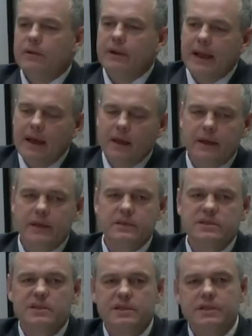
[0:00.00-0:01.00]
The reality
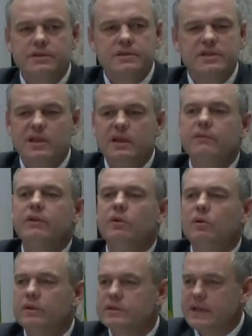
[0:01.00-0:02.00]
is the teachers didn't even
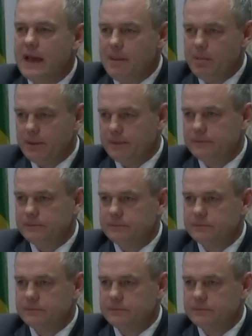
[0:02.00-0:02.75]
know this happened,